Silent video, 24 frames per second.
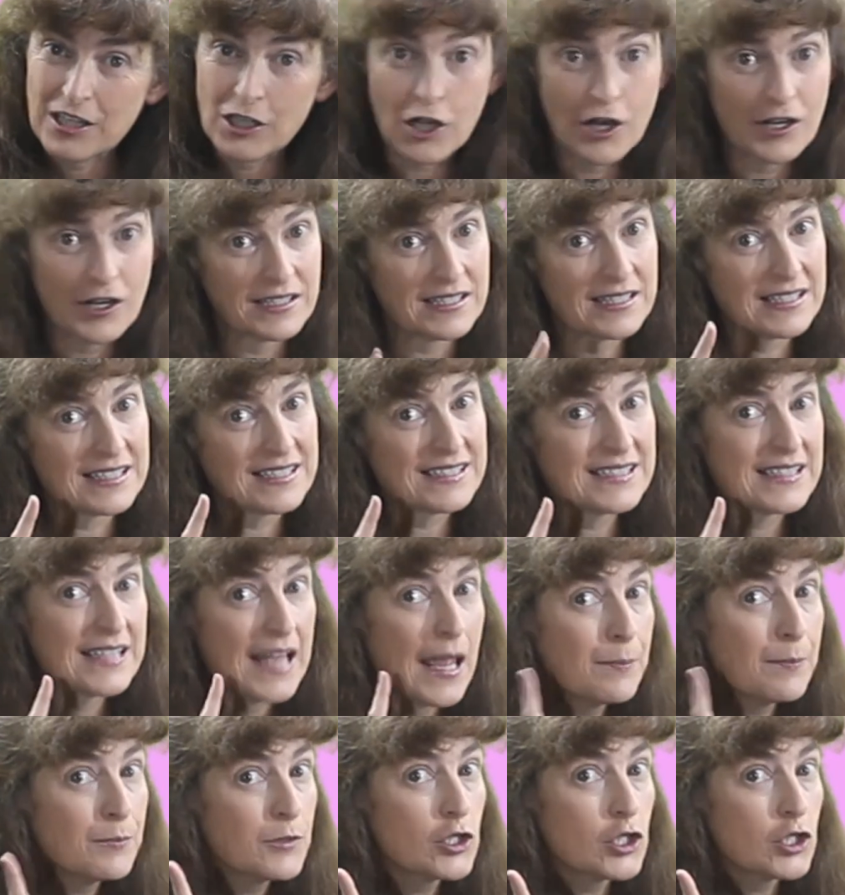
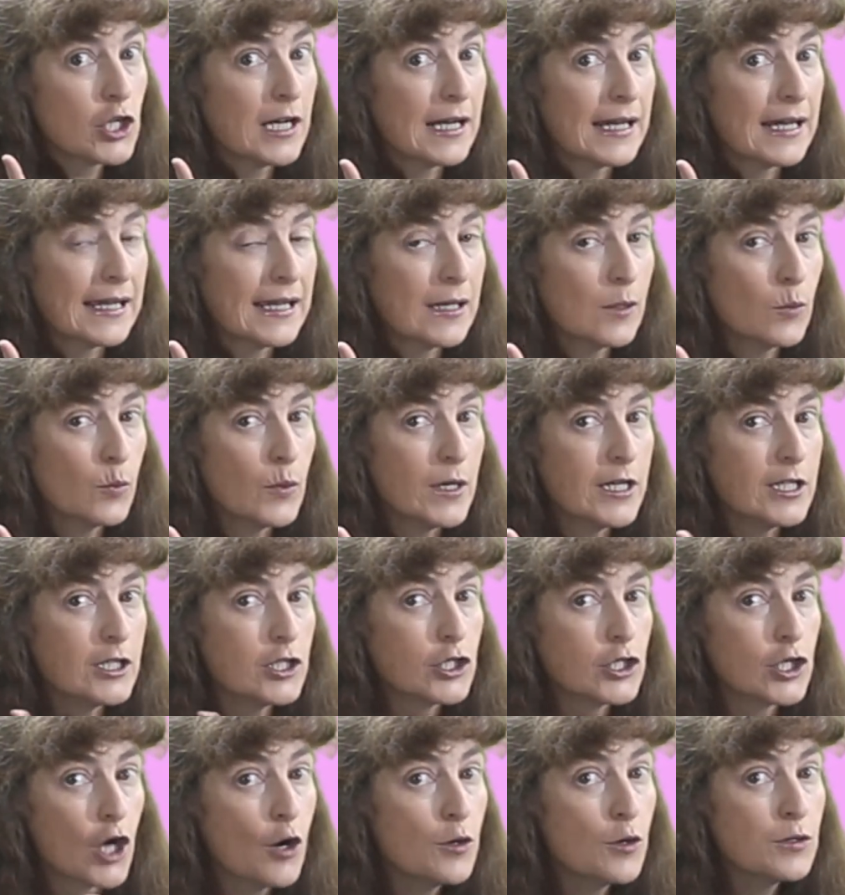conceptually, we
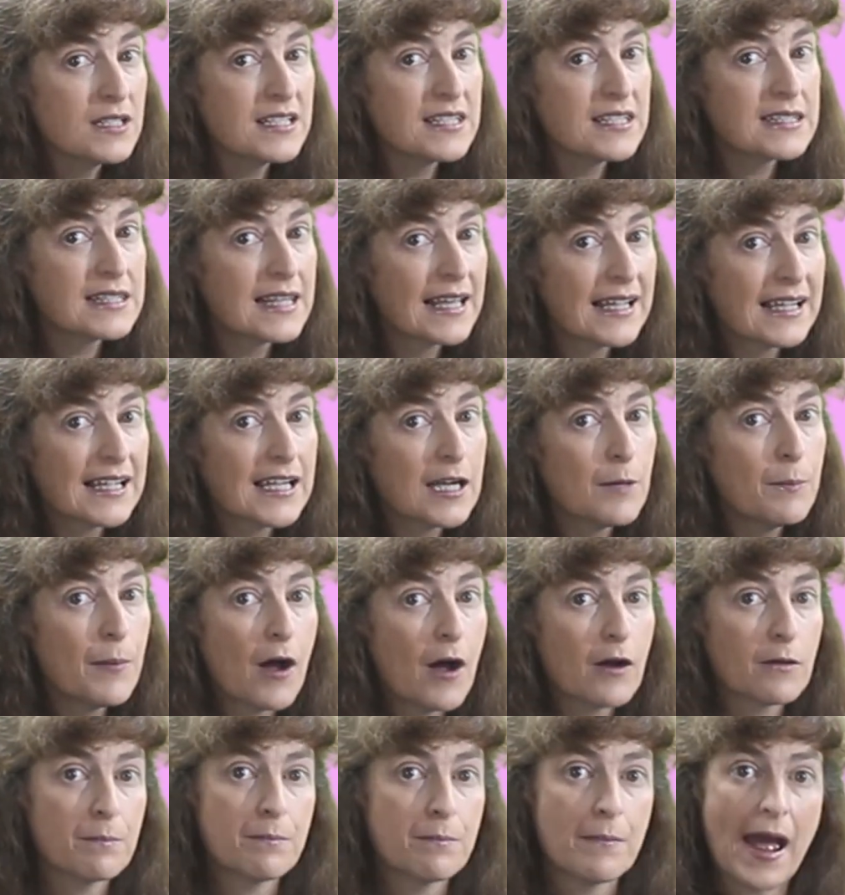don't think
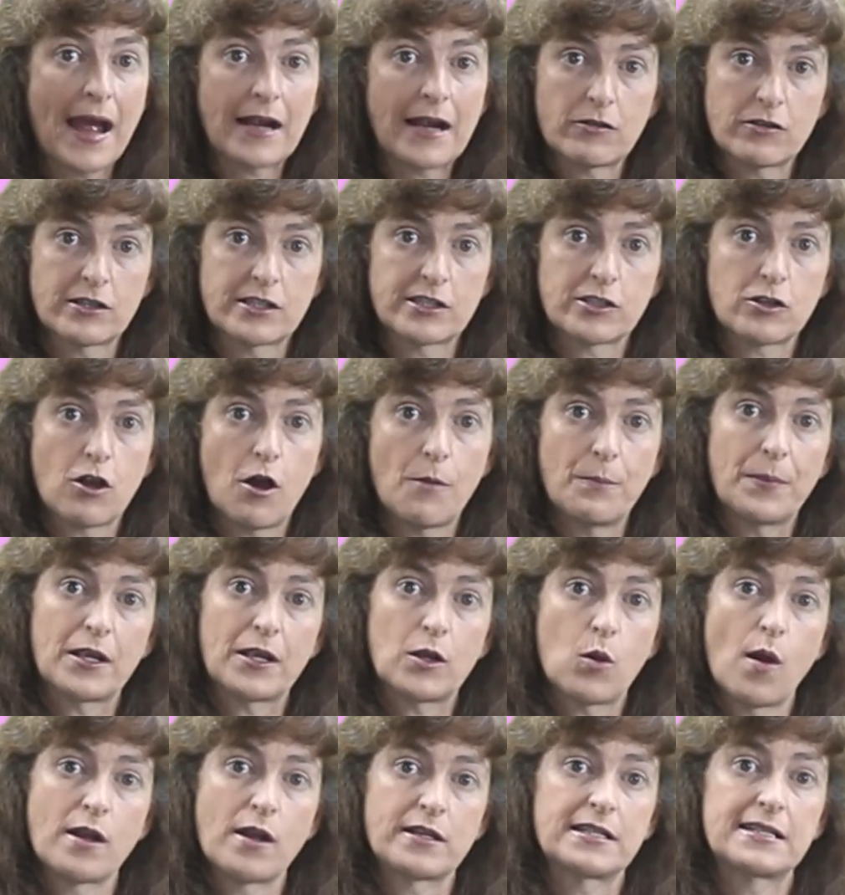about macroscopic
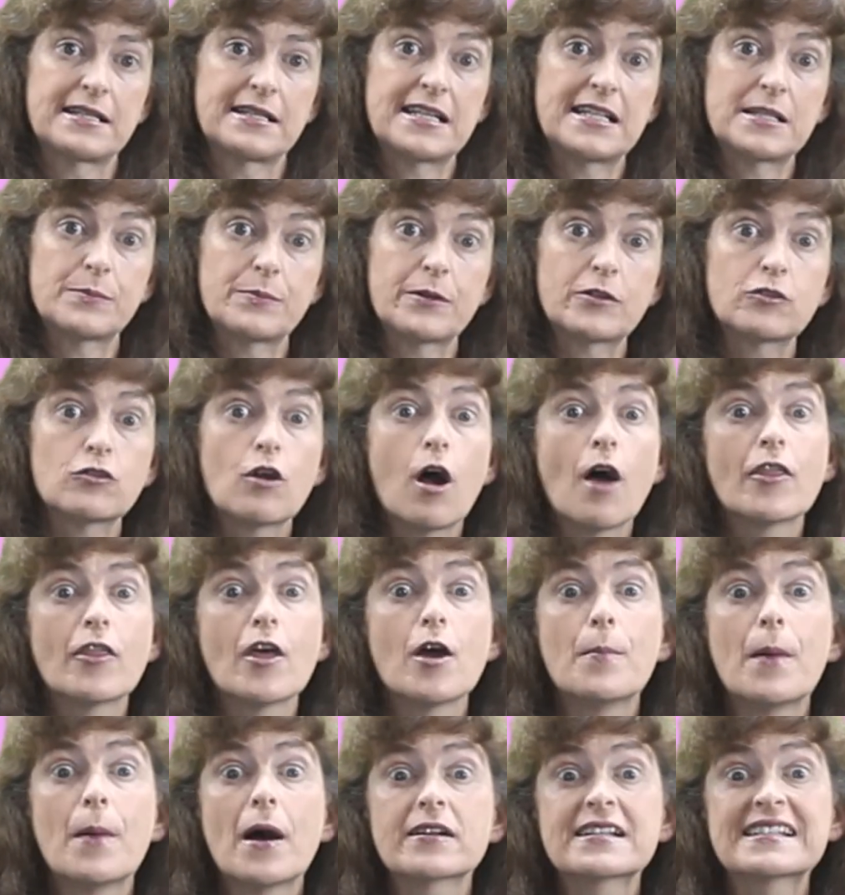quantities, but rather
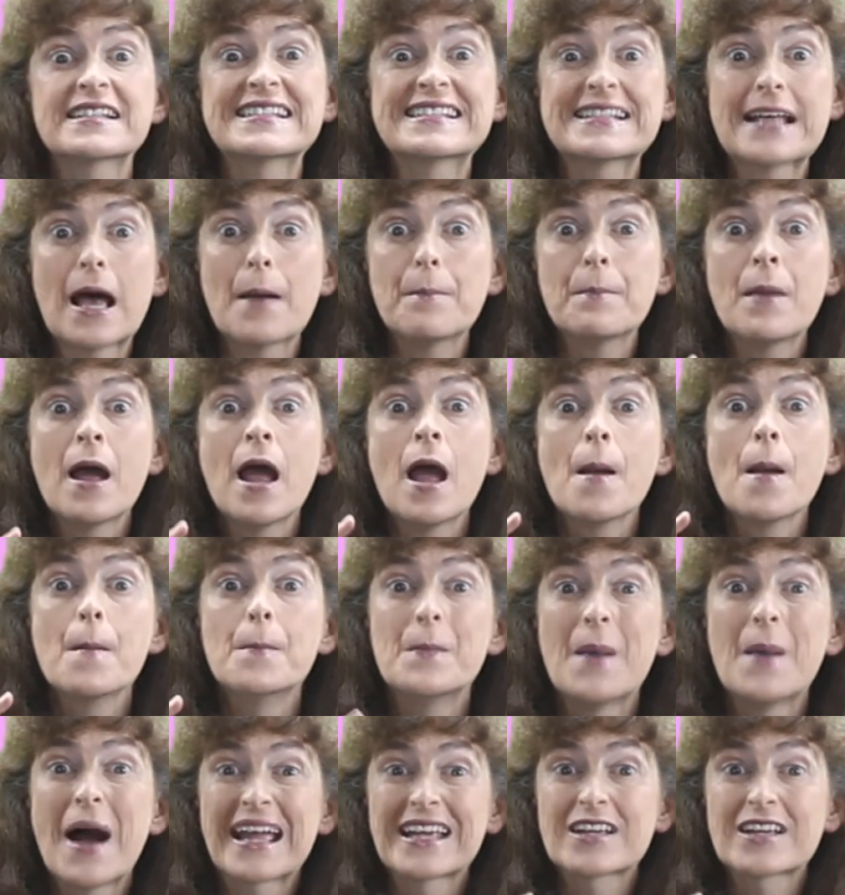about
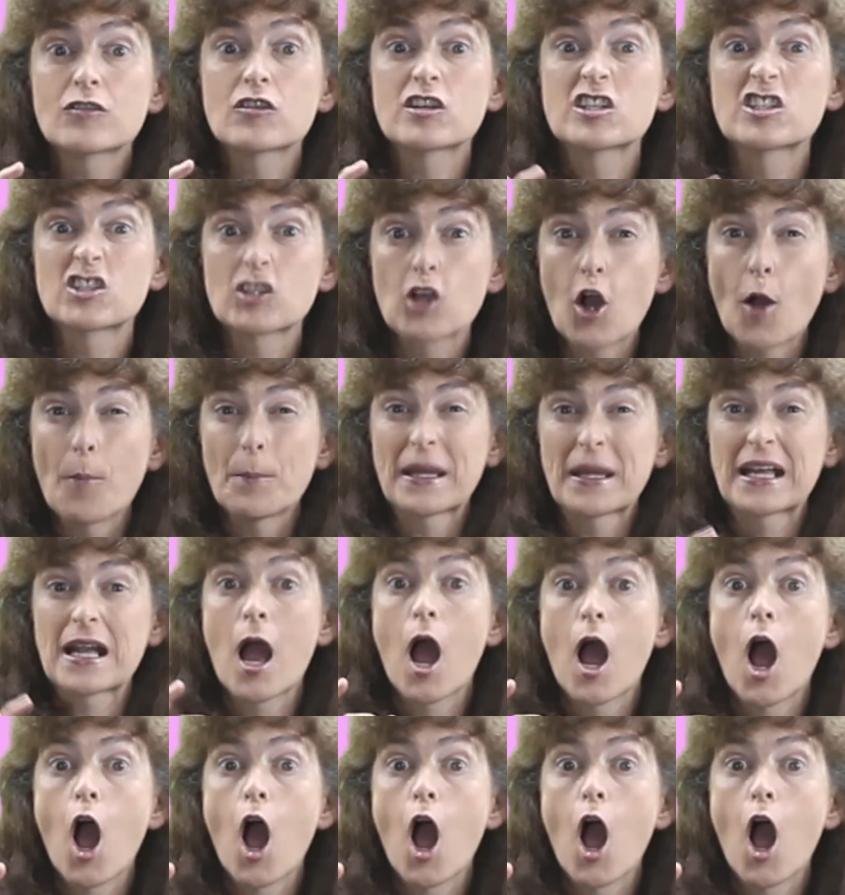submicroscopic